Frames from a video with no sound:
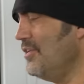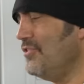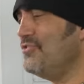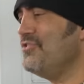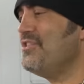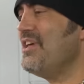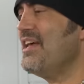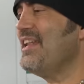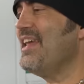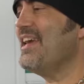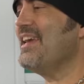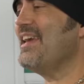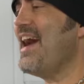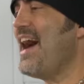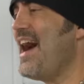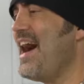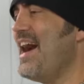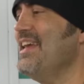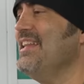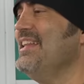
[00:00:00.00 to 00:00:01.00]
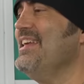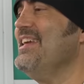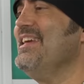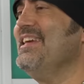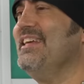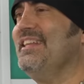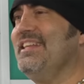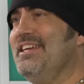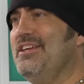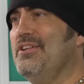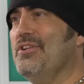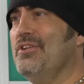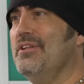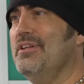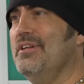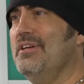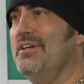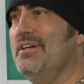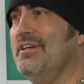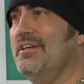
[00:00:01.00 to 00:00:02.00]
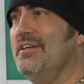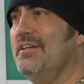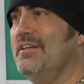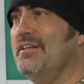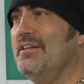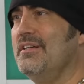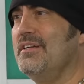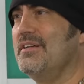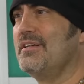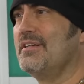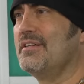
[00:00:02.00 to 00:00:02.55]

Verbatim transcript: Isn't that, like, highly illegal? Oh, no, no, no,